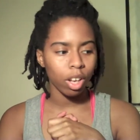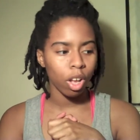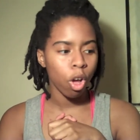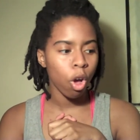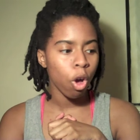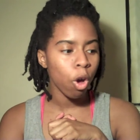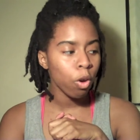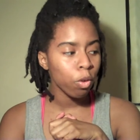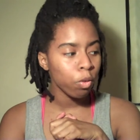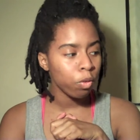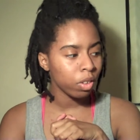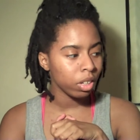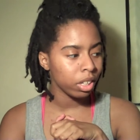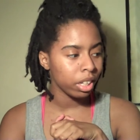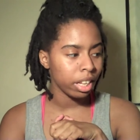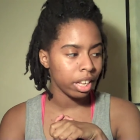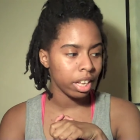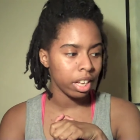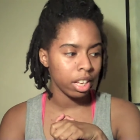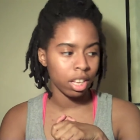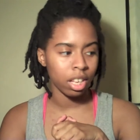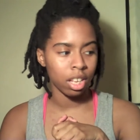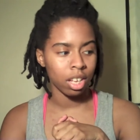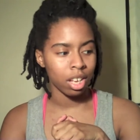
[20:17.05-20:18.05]

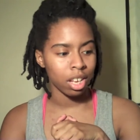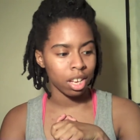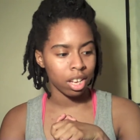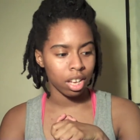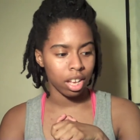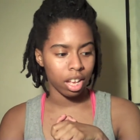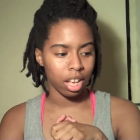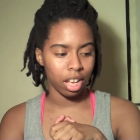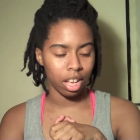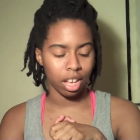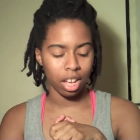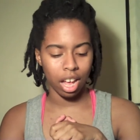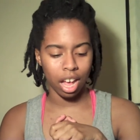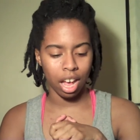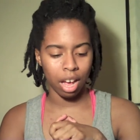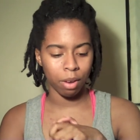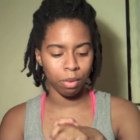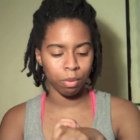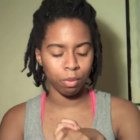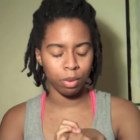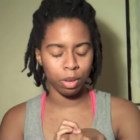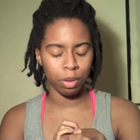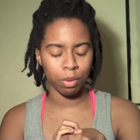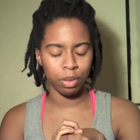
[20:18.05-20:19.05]
hopefully
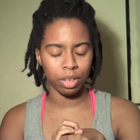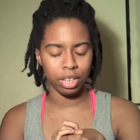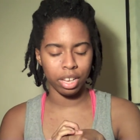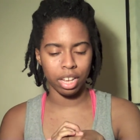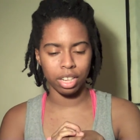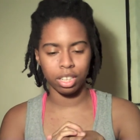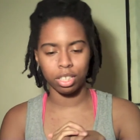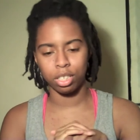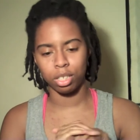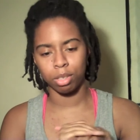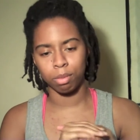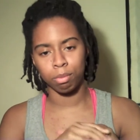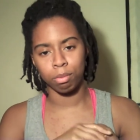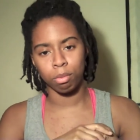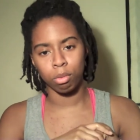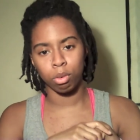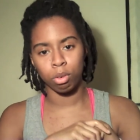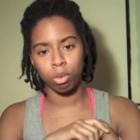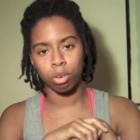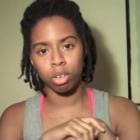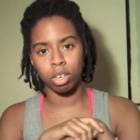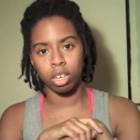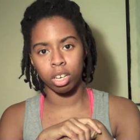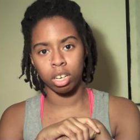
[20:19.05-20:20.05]
uh, we will get some
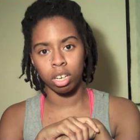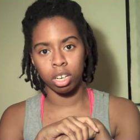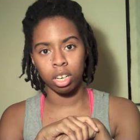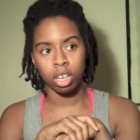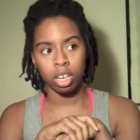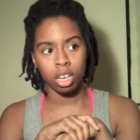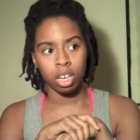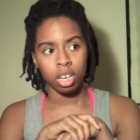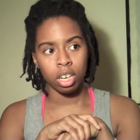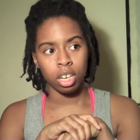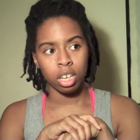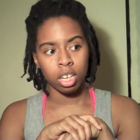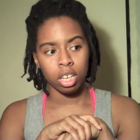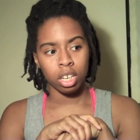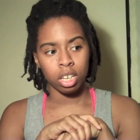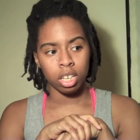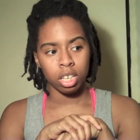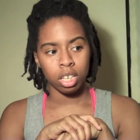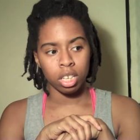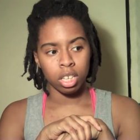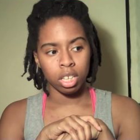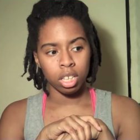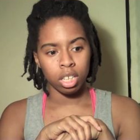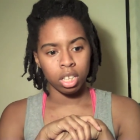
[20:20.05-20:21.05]
more,
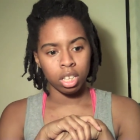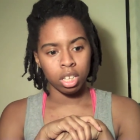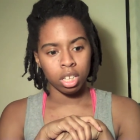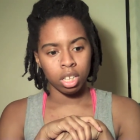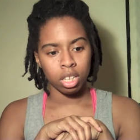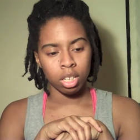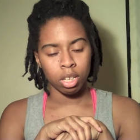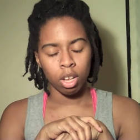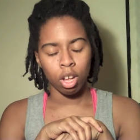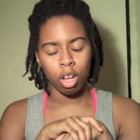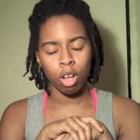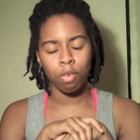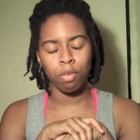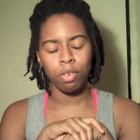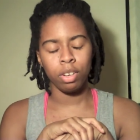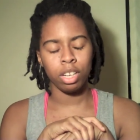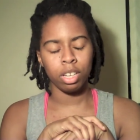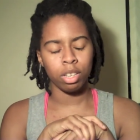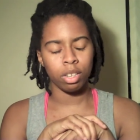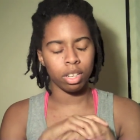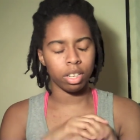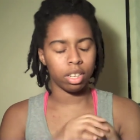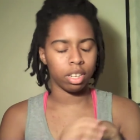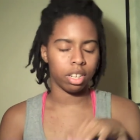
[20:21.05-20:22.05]

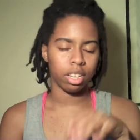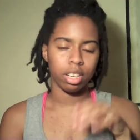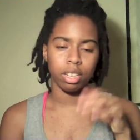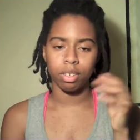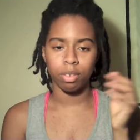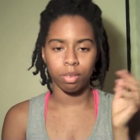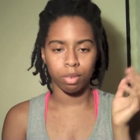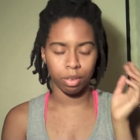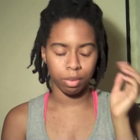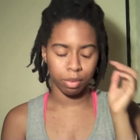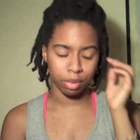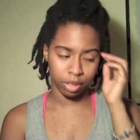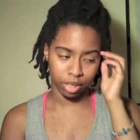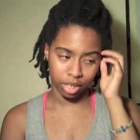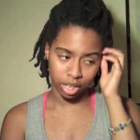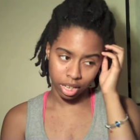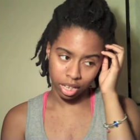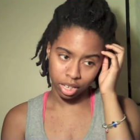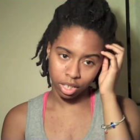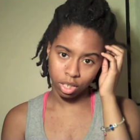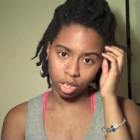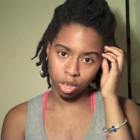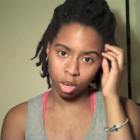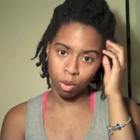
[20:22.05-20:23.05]
hopefully, okay.
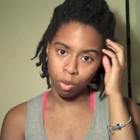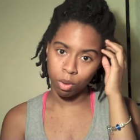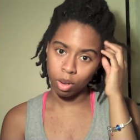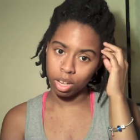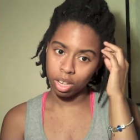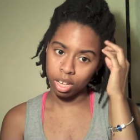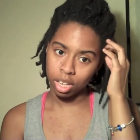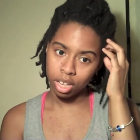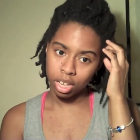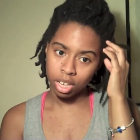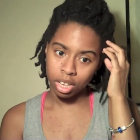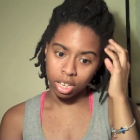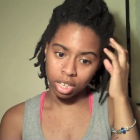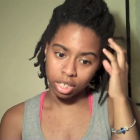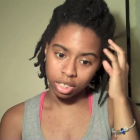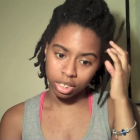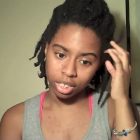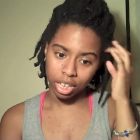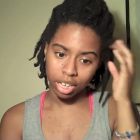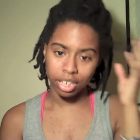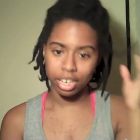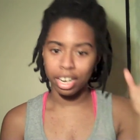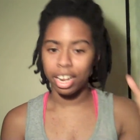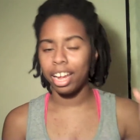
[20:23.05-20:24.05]
so
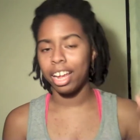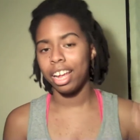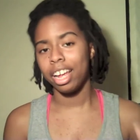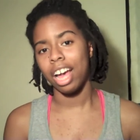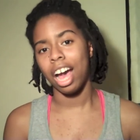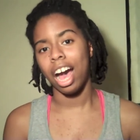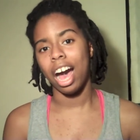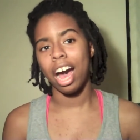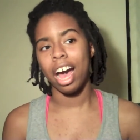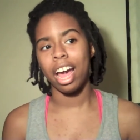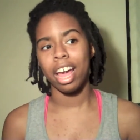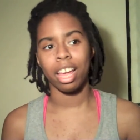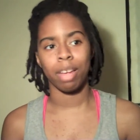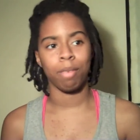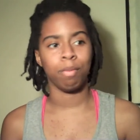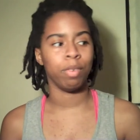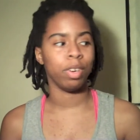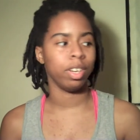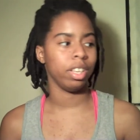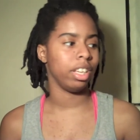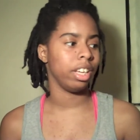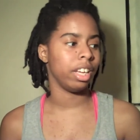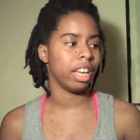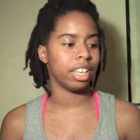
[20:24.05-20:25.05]
Sunday I
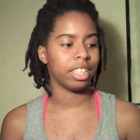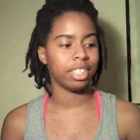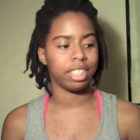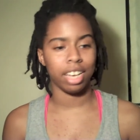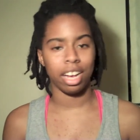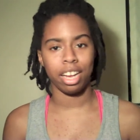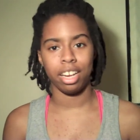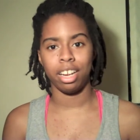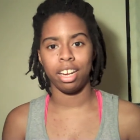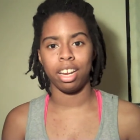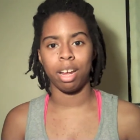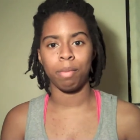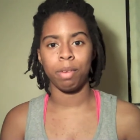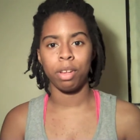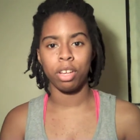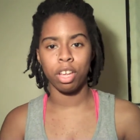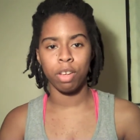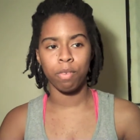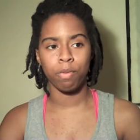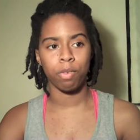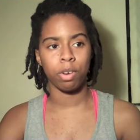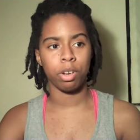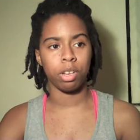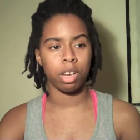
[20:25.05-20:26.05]
am really excited. I'm
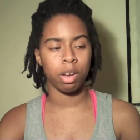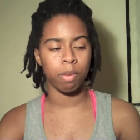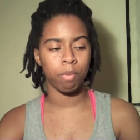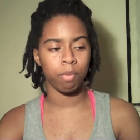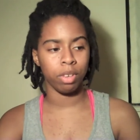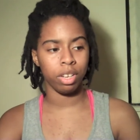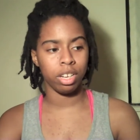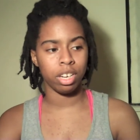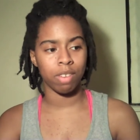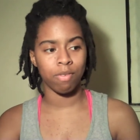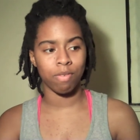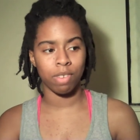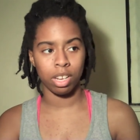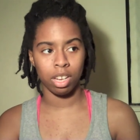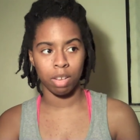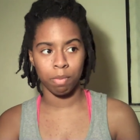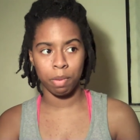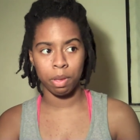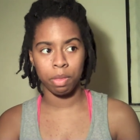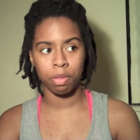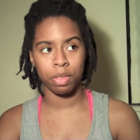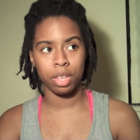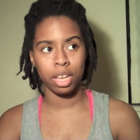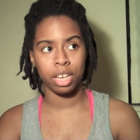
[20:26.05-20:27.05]
looking forward to them really
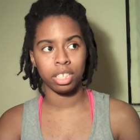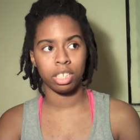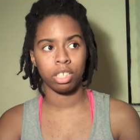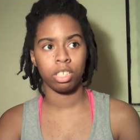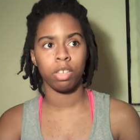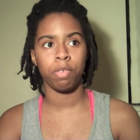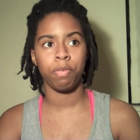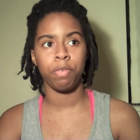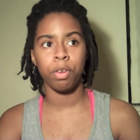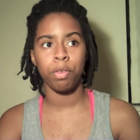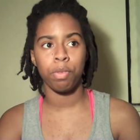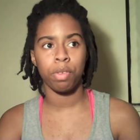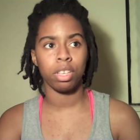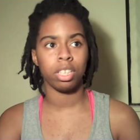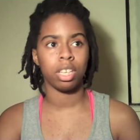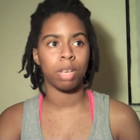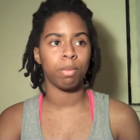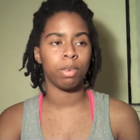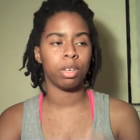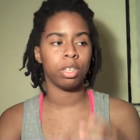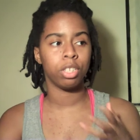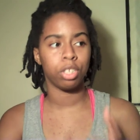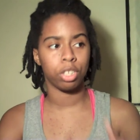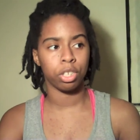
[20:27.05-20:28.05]
developing things. There's a few things
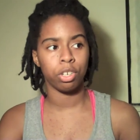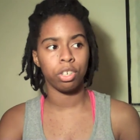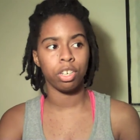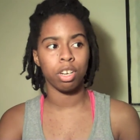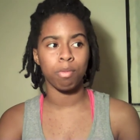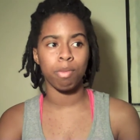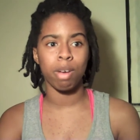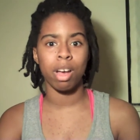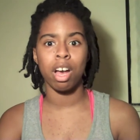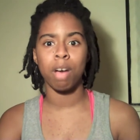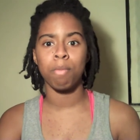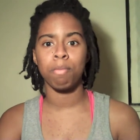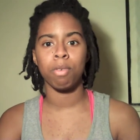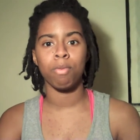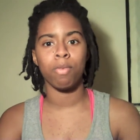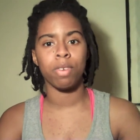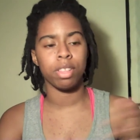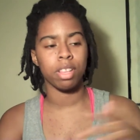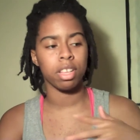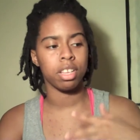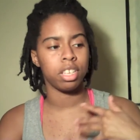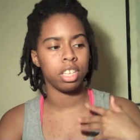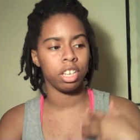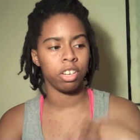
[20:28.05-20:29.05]
I'm concerned about, but
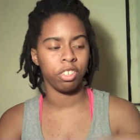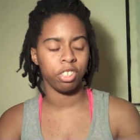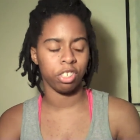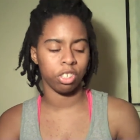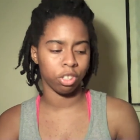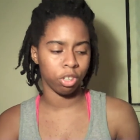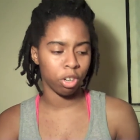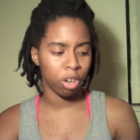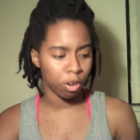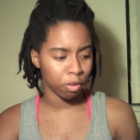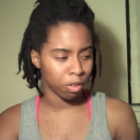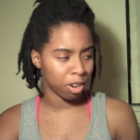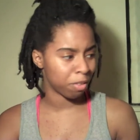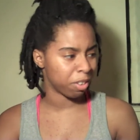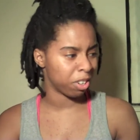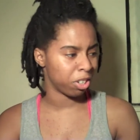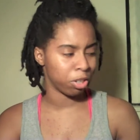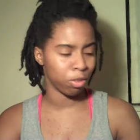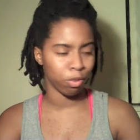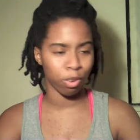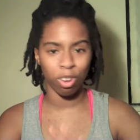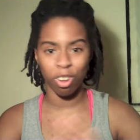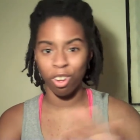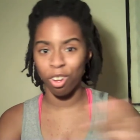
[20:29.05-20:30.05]
when the series is over, I'm
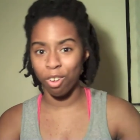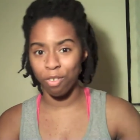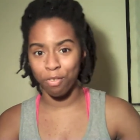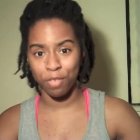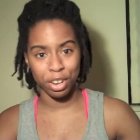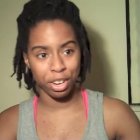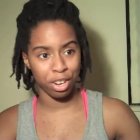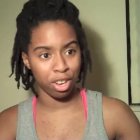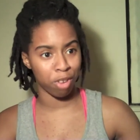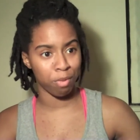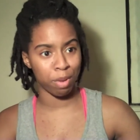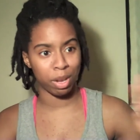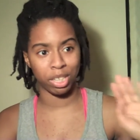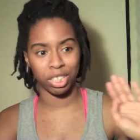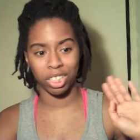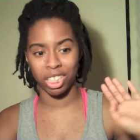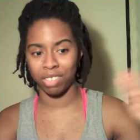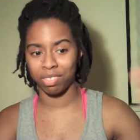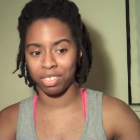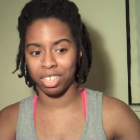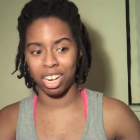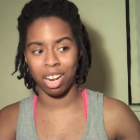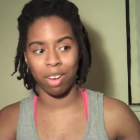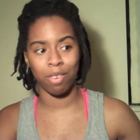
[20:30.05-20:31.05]
going to do a whole video about
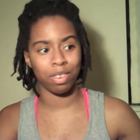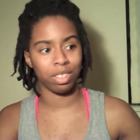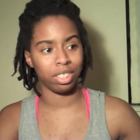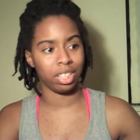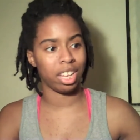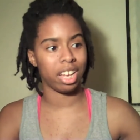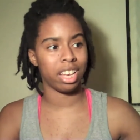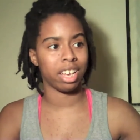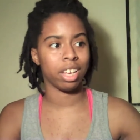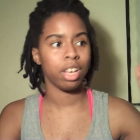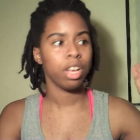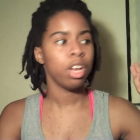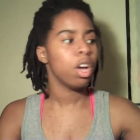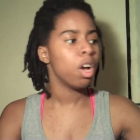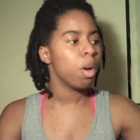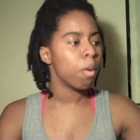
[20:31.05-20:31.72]
something I was like,